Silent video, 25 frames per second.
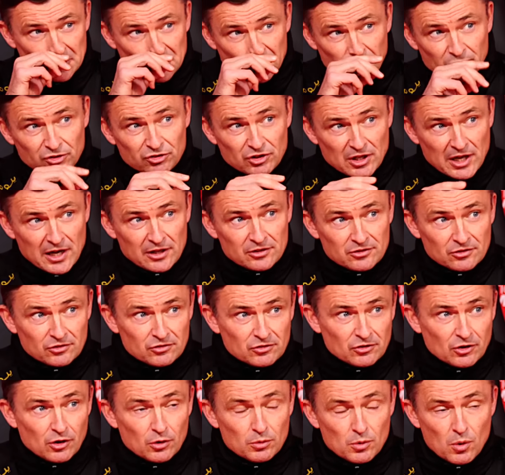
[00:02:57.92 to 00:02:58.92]
we started
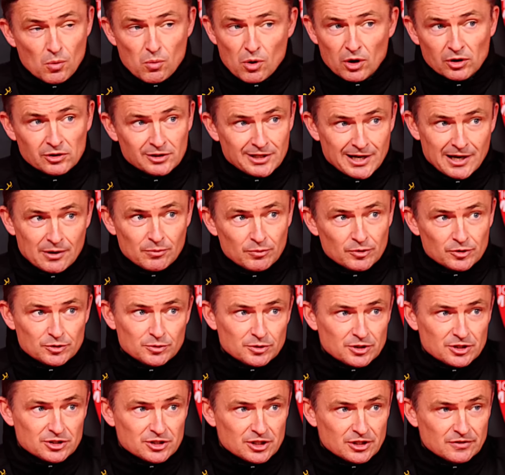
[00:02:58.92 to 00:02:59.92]
slow, we're one down, which
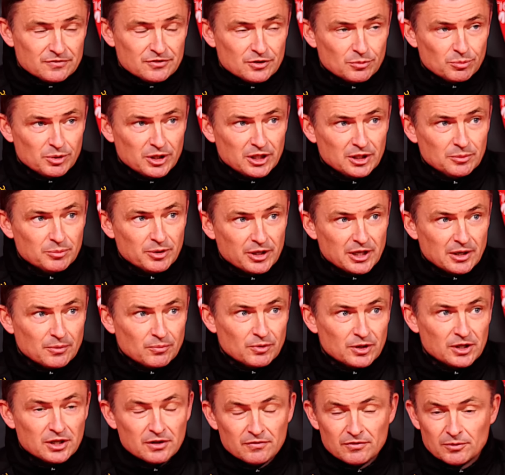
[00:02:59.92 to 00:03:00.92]
we deserve to be, but then
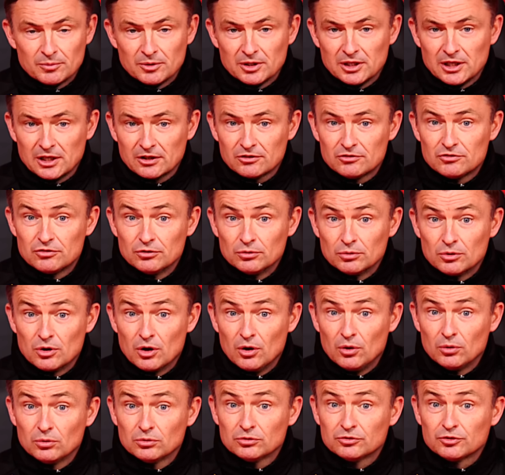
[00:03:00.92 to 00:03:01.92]
we give them the next two
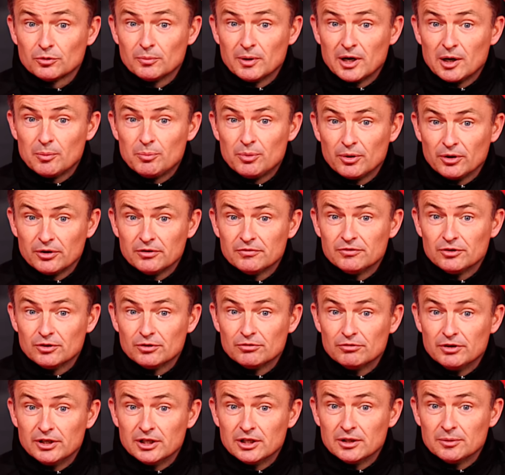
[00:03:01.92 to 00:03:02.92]
goals, from our point of view,
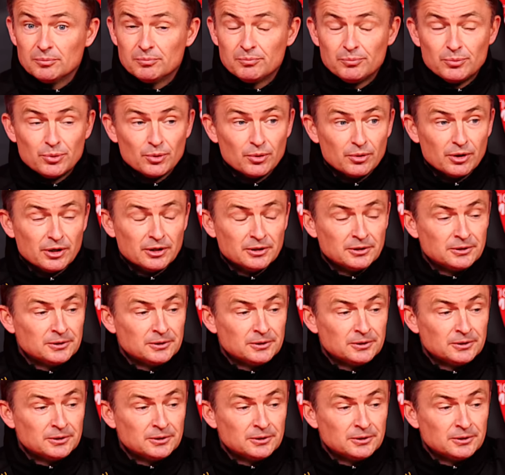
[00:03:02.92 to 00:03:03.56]
really poor.